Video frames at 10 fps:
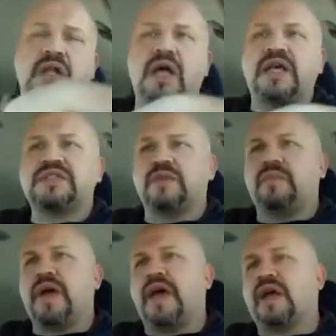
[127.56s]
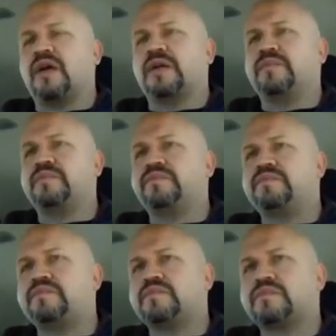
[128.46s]
colostomy bag on
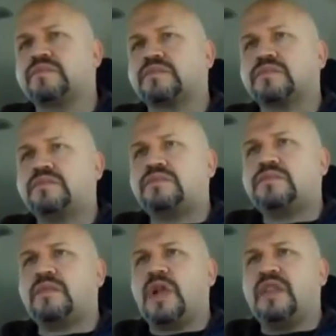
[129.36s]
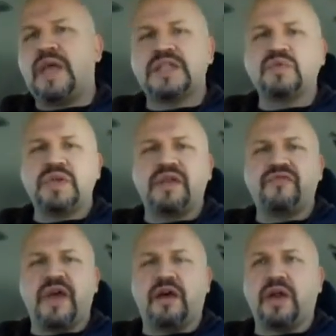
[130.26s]
him. That's when they
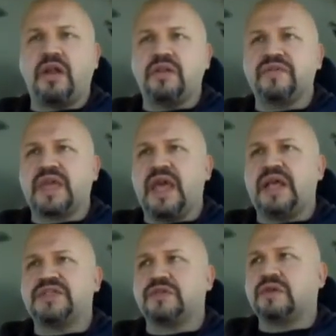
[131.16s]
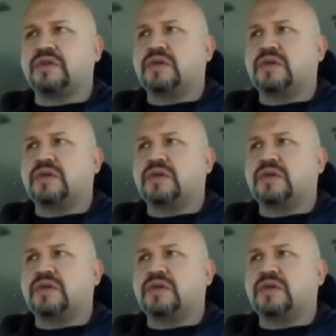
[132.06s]
found all of the cancer